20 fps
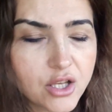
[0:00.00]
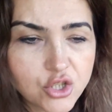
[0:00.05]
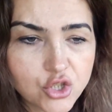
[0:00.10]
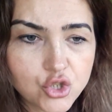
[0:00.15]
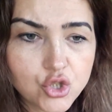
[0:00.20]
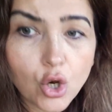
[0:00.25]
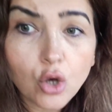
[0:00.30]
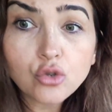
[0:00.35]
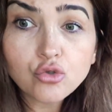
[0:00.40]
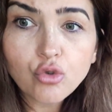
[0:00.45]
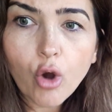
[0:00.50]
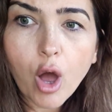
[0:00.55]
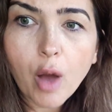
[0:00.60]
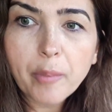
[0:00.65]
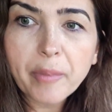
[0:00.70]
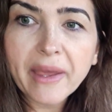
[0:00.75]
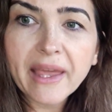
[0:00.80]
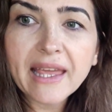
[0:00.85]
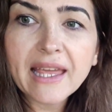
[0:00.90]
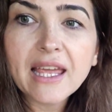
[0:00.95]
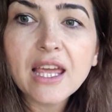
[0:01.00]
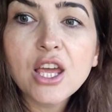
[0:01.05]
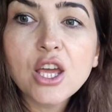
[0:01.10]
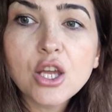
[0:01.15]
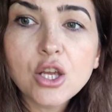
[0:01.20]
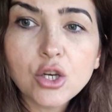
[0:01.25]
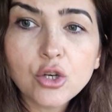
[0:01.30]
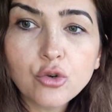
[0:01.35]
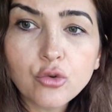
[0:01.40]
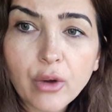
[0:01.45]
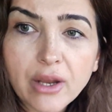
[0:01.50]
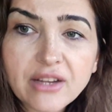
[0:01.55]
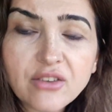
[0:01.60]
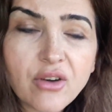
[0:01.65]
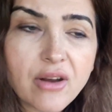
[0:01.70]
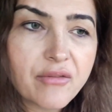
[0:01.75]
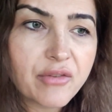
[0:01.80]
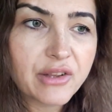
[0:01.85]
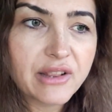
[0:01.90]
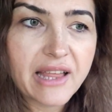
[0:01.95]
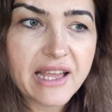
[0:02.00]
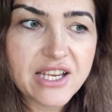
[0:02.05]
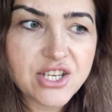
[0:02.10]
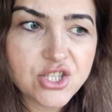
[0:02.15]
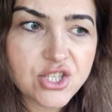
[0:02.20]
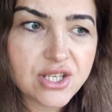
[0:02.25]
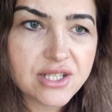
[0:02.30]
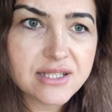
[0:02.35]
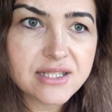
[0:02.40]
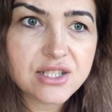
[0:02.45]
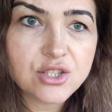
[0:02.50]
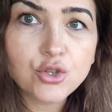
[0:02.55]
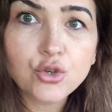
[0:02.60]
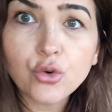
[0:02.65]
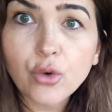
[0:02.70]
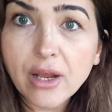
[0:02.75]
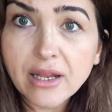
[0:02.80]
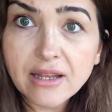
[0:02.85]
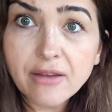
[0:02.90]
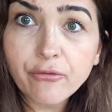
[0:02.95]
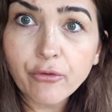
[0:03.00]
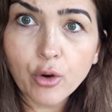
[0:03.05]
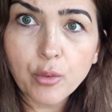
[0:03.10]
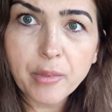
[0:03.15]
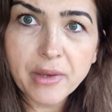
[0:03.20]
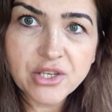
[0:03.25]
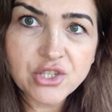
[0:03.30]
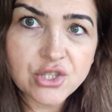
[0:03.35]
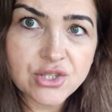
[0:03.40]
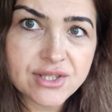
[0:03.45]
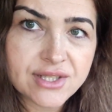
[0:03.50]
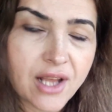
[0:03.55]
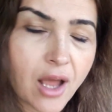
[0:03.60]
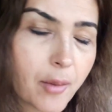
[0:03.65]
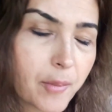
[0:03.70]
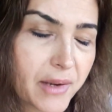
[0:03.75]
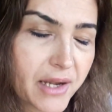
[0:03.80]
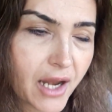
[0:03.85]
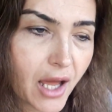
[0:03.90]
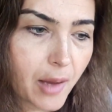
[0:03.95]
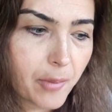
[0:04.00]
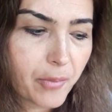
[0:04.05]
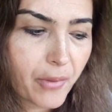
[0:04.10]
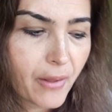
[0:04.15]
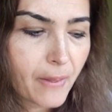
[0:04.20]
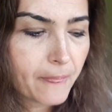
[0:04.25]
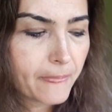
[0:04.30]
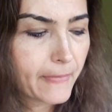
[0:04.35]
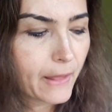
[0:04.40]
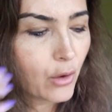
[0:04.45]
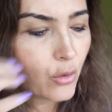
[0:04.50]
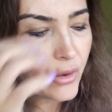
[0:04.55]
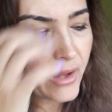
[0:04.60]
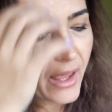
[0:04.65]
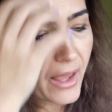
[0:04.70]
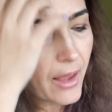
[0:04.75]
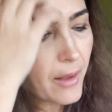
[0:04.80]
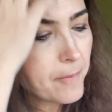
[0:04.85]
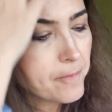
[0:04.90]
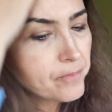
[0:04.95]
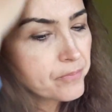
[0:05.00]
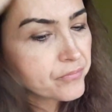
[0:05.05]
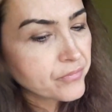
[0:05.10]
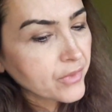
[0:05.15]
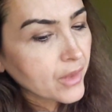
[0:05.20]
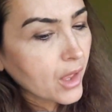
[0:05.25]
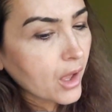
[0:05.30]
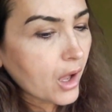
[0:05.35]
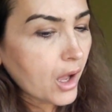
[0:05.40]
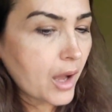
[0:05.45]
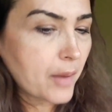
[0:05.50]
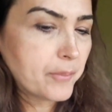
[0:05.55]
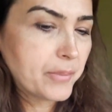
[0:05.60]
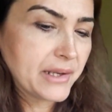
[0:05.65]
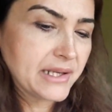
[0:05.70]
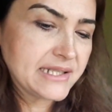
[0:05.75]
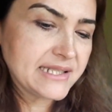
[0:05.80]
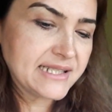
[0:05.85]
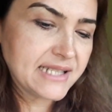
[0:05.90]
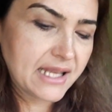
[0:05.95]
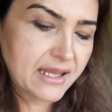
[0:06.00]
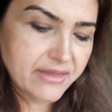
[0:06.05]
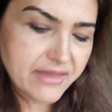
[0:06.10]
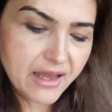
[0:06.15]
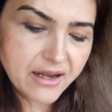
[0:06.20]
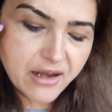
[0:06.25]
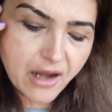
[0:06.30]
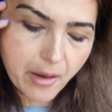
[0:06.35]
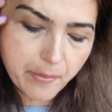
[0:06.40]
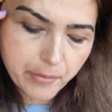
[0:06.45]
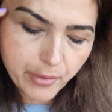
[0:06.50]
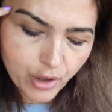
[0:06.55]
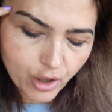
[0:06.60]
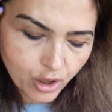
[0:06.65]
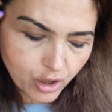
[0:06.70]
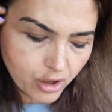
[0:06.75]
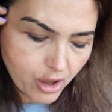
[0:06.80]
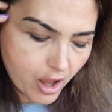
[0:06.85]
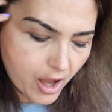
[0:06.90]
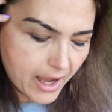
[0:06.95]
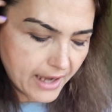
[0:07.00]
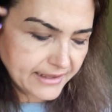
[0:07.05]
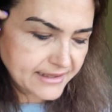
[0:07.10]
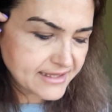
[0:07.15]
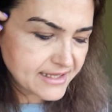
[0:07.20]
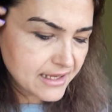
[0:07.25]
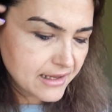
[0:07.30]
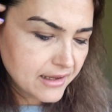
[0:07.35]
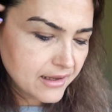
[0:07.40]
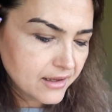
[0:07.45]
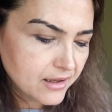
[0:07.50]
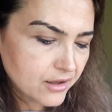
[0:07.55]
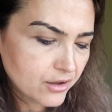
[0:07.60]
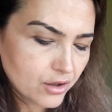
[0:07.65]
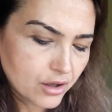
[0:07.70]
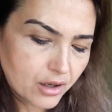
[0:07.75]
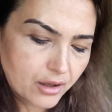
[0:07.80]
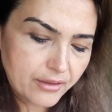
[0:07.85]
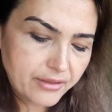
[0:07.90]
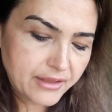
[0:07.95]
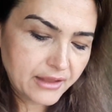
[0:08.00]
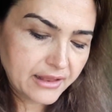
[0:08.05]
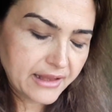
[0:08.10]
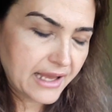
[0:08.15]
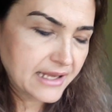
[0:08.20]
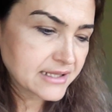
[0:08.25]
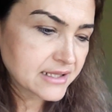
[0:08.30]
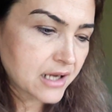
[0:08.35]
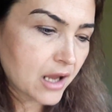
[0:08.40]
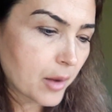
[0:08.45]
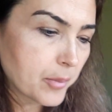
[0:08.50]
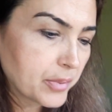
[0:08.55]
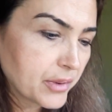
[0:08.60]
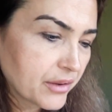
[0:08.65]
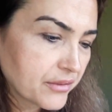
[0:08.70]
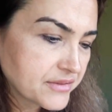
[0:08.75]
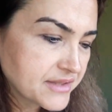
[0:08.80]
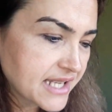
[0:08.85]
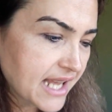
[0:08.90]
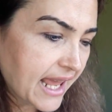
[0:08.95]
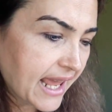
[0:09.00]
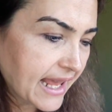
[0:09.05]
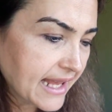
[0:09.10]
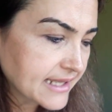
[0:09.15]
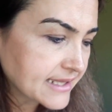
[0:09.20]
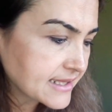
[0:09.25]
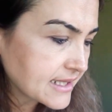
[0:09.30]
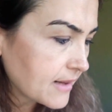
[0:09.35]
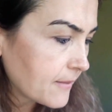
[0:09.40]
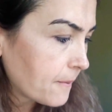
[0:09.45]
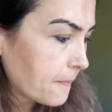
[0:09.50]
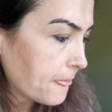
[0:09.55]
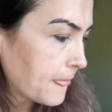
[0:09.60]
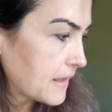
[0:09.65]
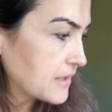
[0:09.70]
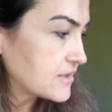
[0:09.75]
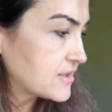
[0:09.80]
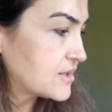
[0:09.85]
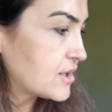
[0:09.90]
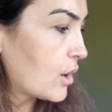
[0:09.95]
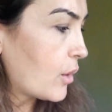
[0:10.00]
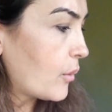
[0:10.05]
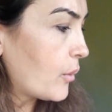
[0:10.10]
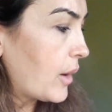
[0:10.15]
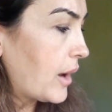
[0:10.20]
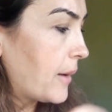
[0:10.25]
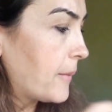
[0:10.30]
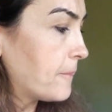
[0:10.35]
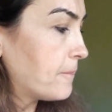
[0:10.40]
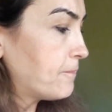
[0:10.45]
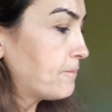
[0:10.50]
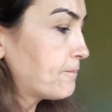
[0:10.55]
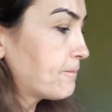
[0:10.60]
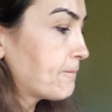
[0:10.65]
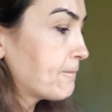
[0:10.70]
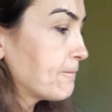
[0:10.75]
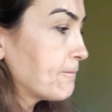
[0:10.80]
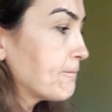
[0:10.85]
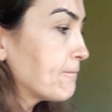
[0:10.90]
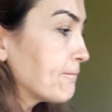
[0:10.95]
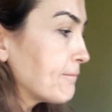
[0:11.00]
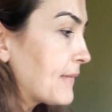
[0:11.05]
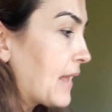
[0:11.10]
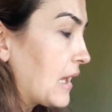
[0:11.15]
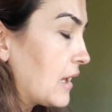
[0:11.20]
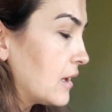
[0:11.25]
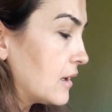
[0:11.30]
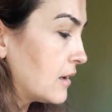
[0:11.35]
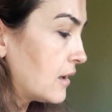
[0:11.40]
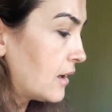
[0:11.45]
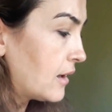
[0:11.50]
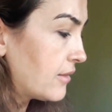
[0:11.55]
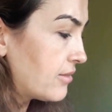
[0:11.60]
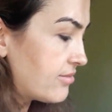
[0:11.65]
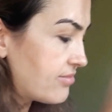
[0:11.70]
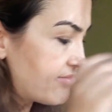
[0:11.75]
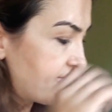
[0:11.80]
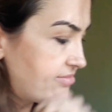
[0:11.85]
jaw-dropping, great revelations, great informations coming up, okay? I've been seeing that number a lot the last couple of days. So I